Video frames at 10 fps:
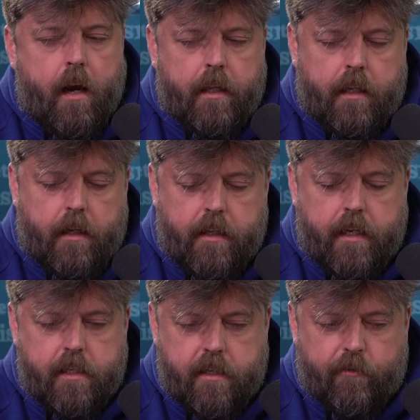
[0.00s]
I think
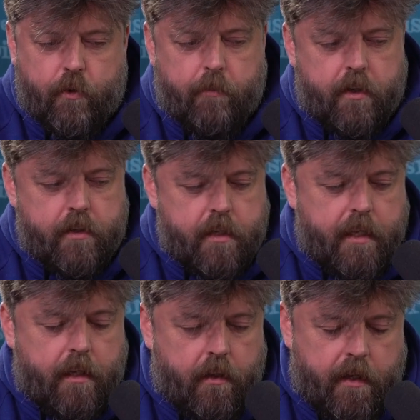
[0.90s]
it's difficult because I
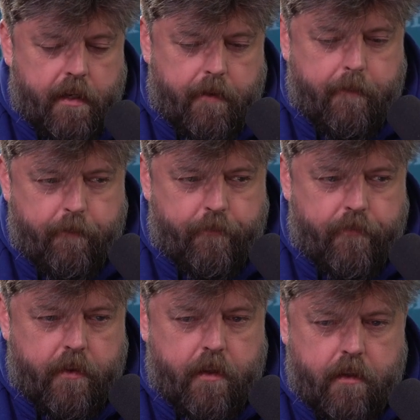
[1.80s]
think like
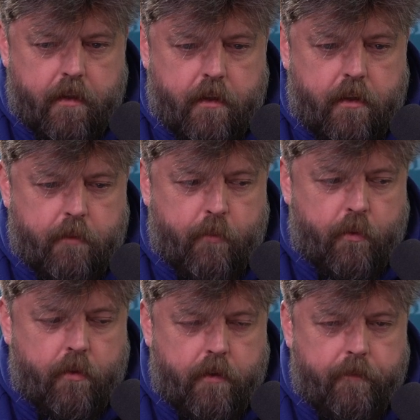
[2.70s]
the
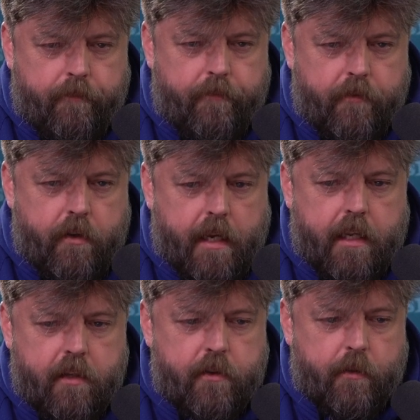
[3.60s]
more you get
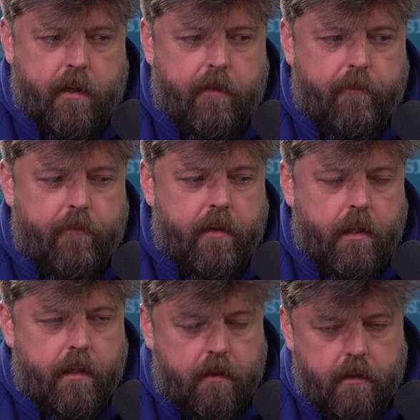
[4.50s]
into it,
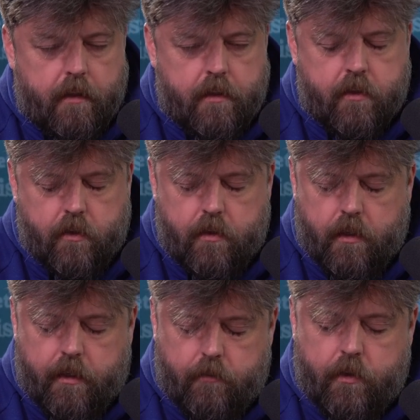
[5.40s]
like it's good.
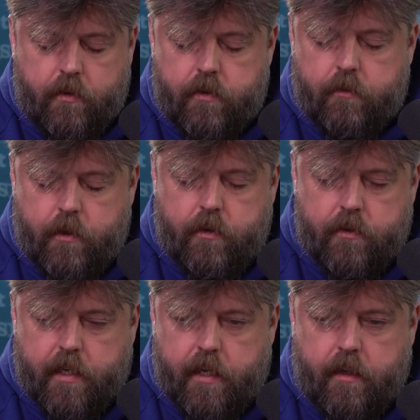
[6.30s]
Like when you
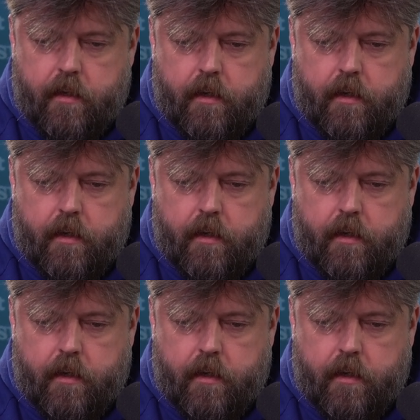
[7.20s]
say